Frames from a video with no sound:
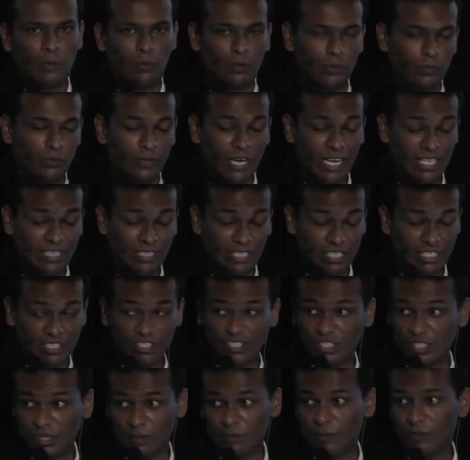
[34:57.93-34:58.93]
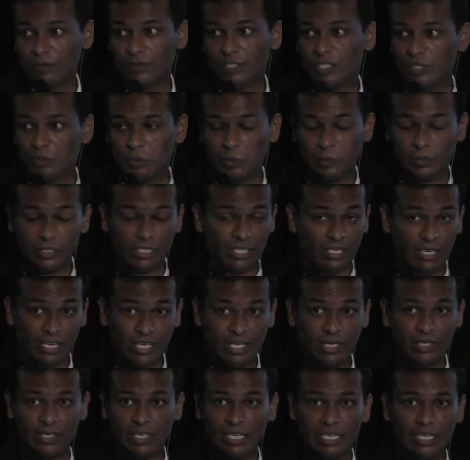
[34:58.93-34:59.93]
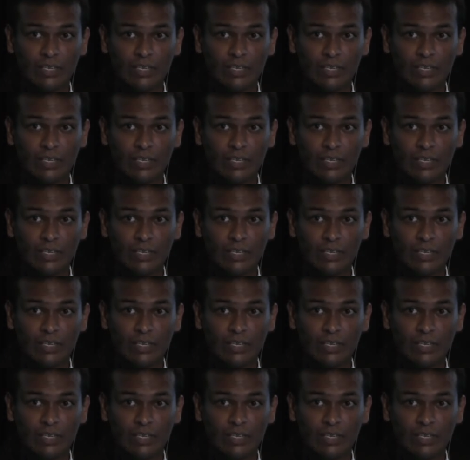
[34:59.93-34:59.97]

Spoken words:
we'll find that some of these people are like